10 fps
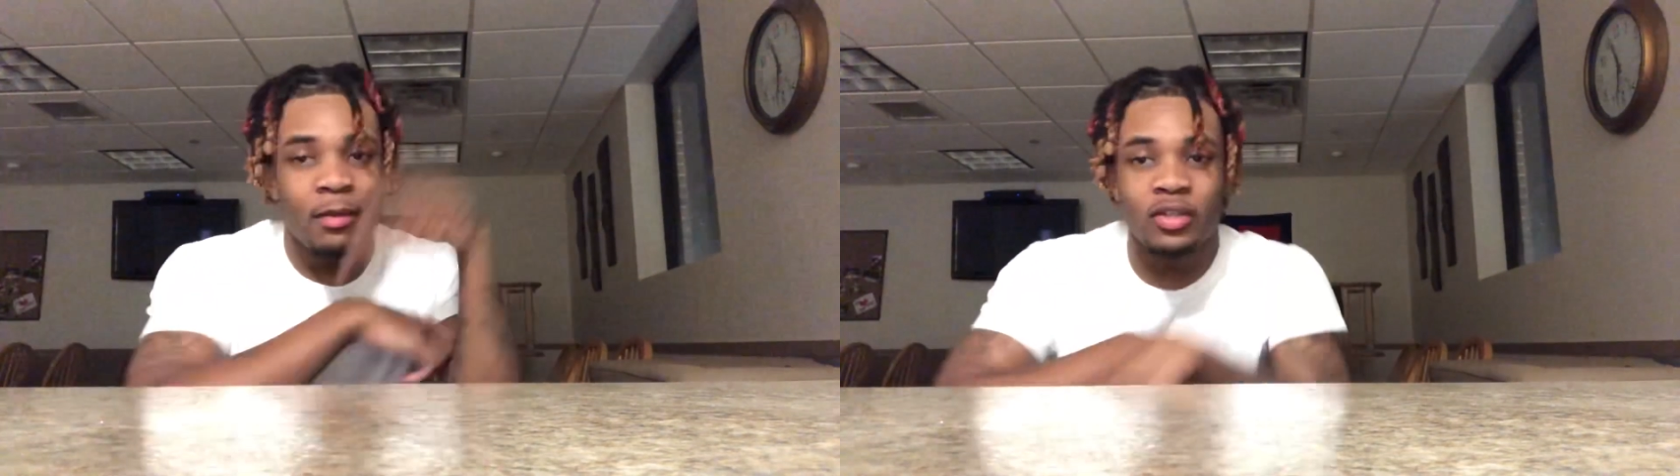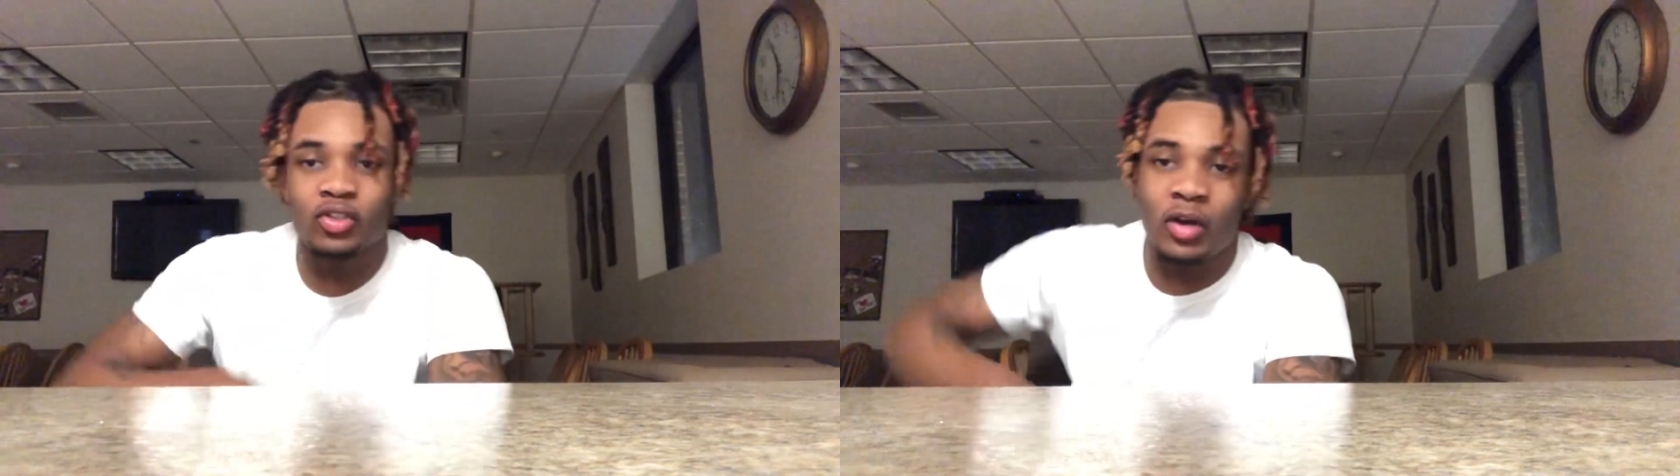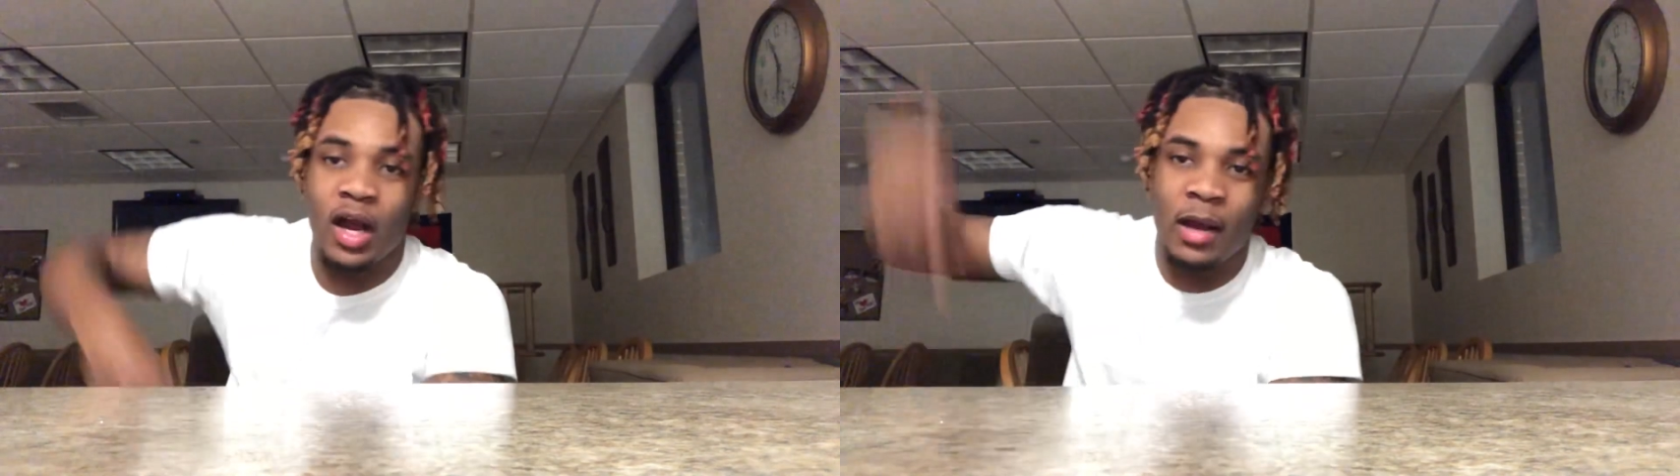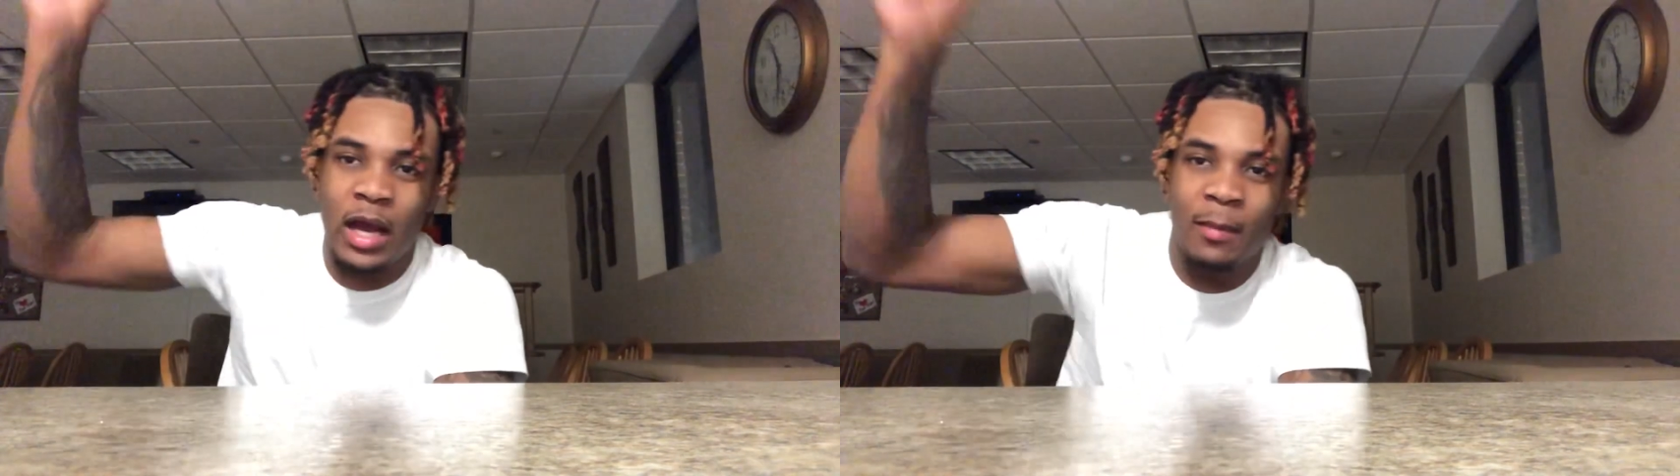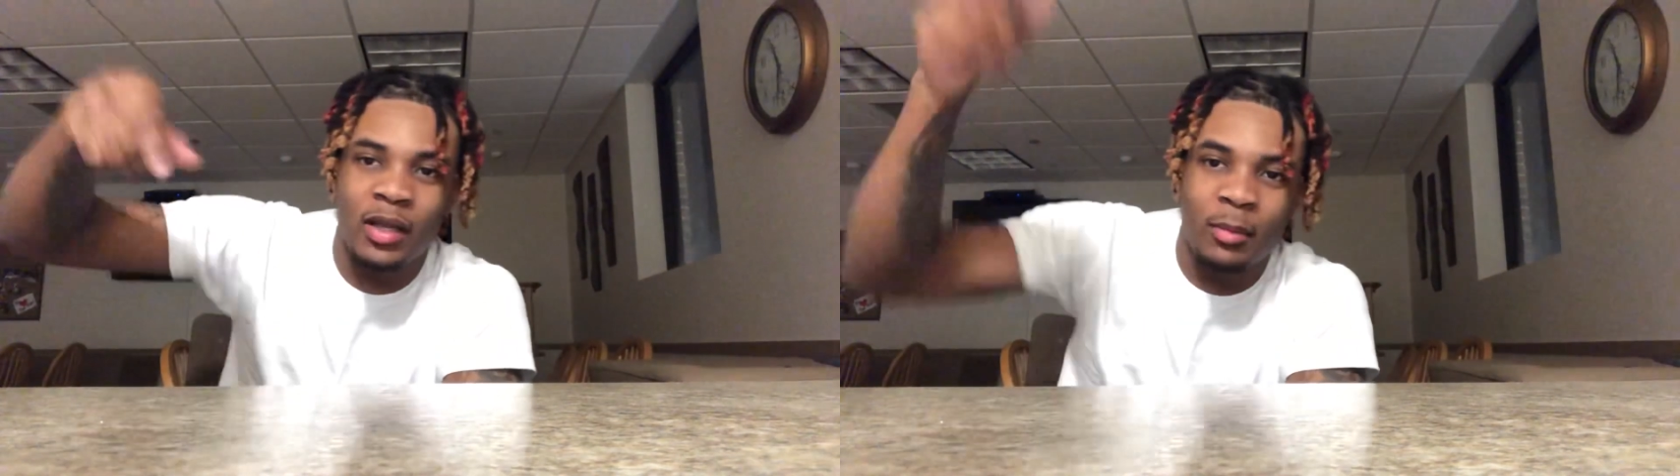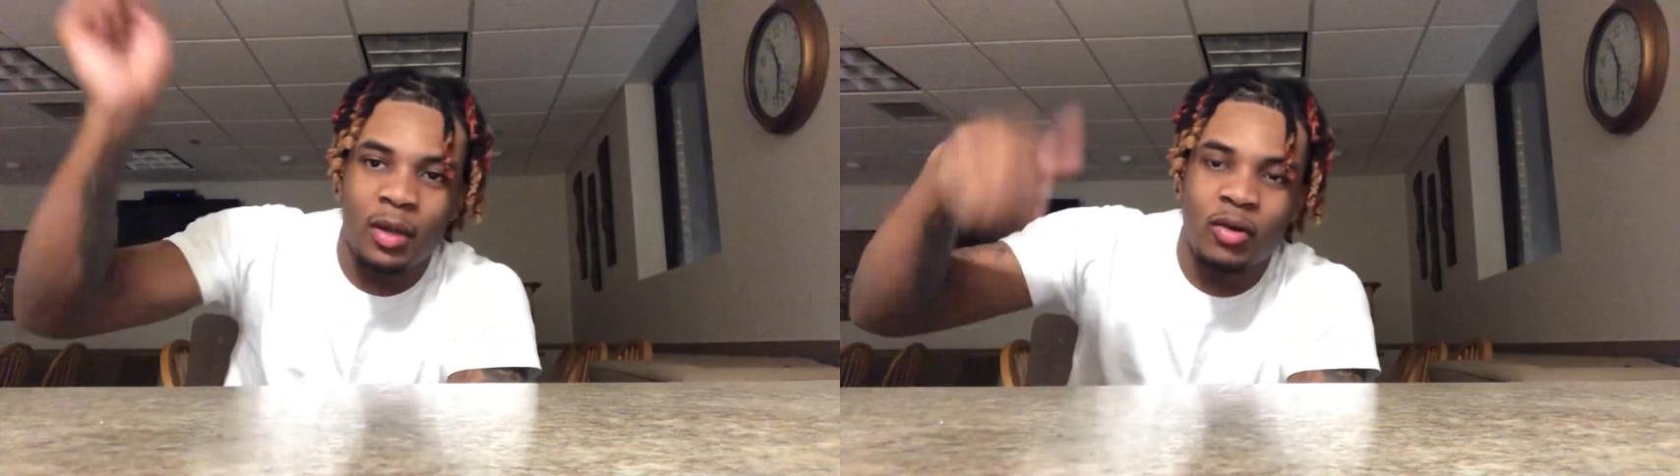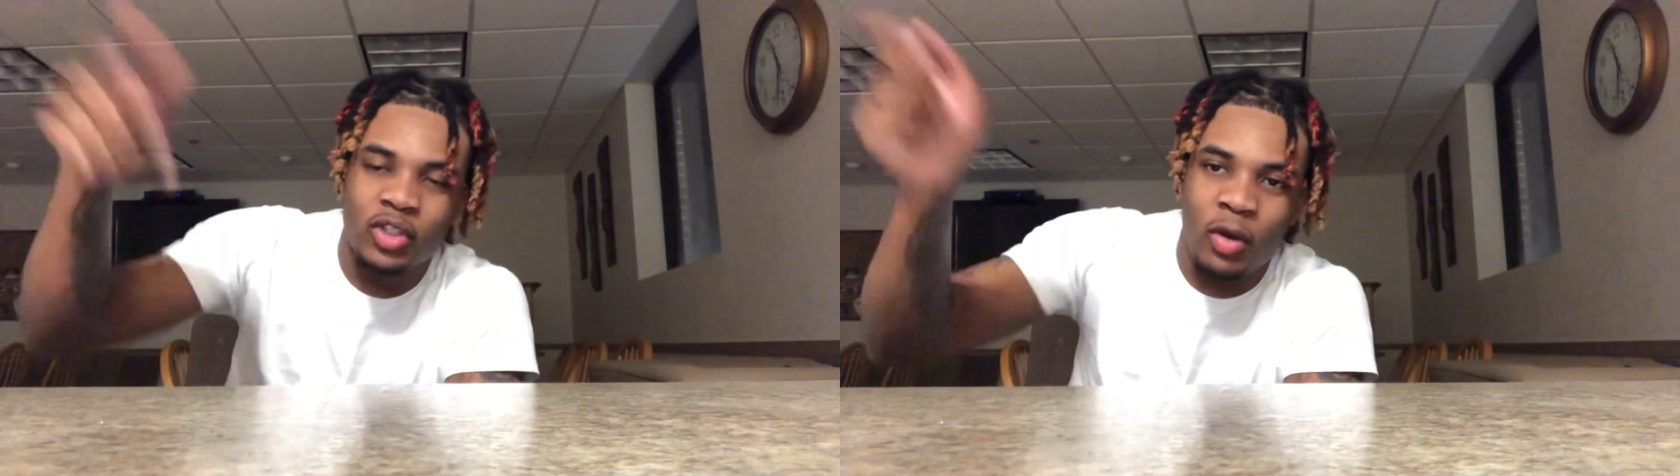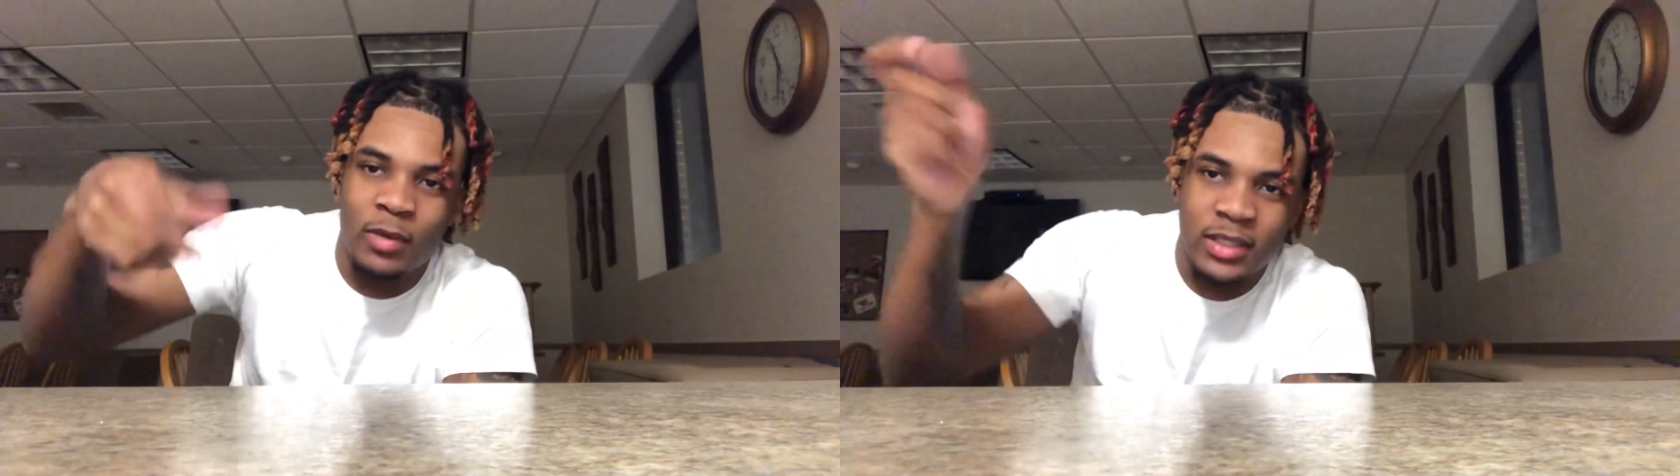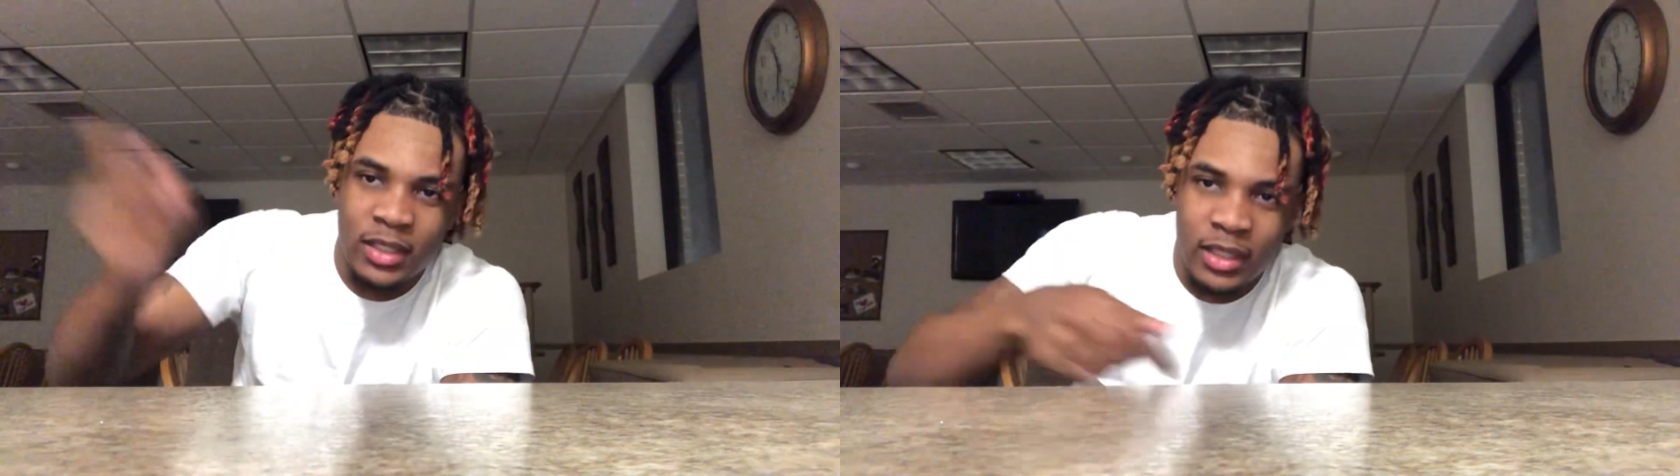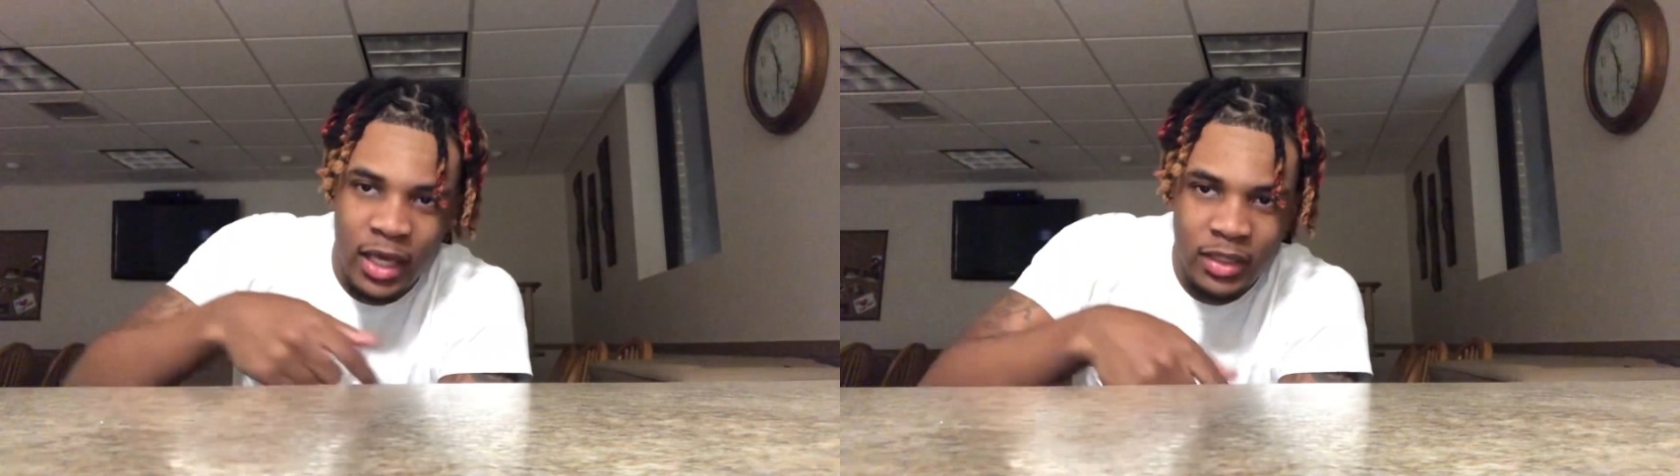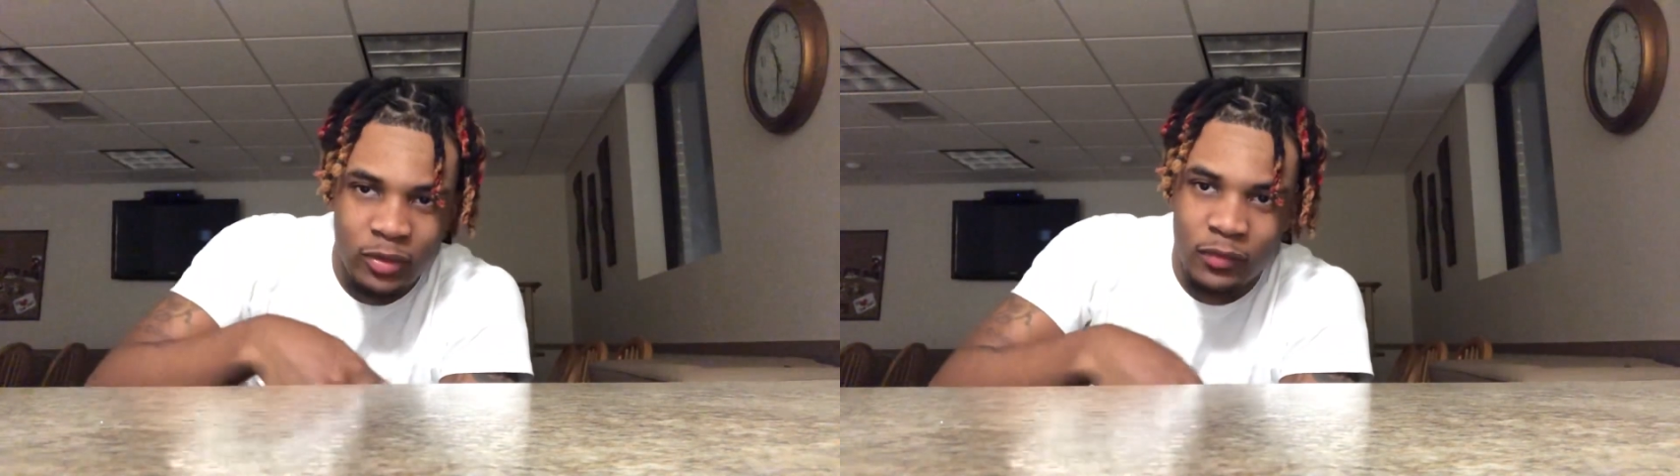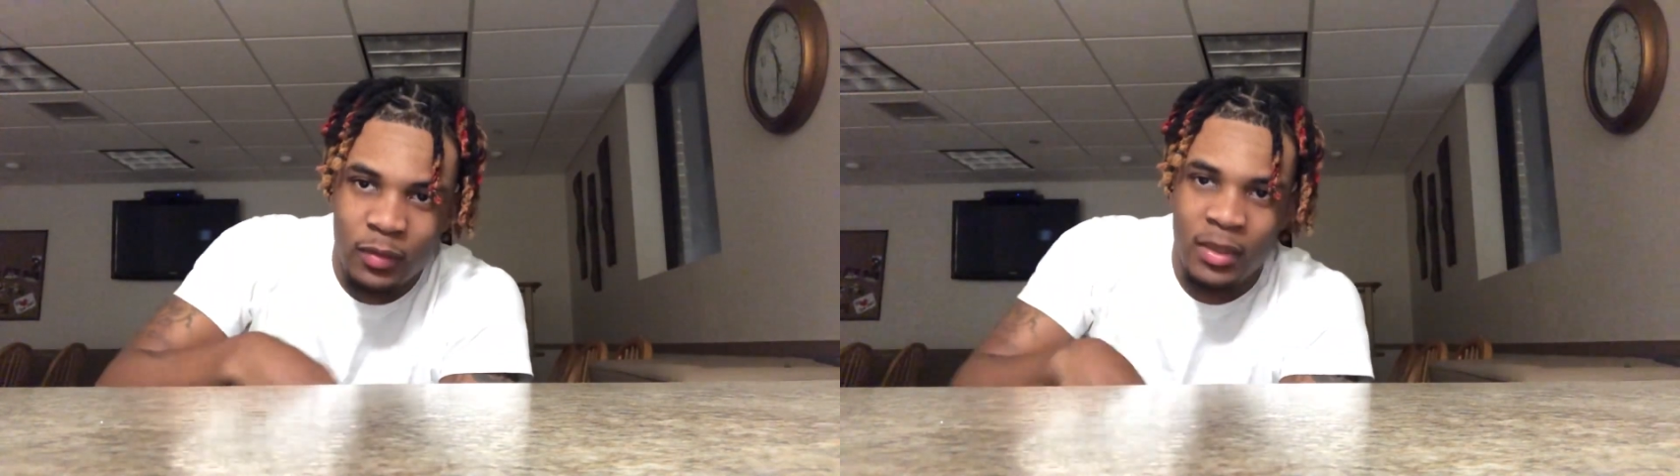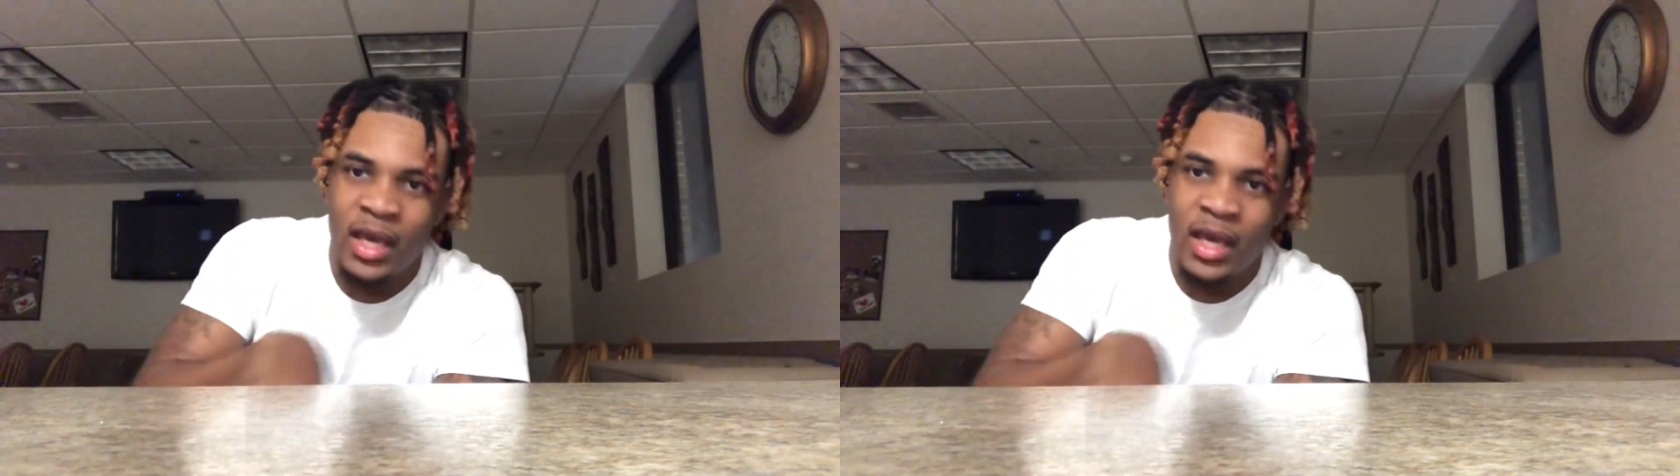subscribe, comment down below what y'all want to see next, you feel me?